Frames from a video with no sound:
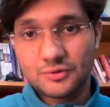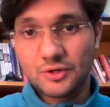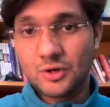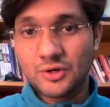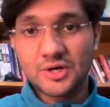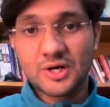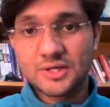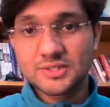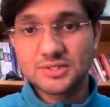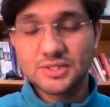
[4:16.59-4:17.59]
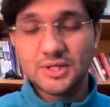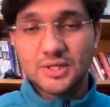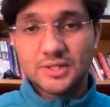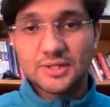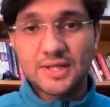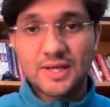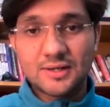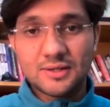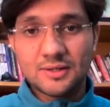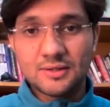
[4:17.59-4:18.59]
long hours,
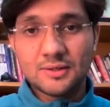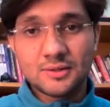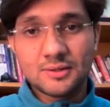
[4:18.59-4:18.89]
then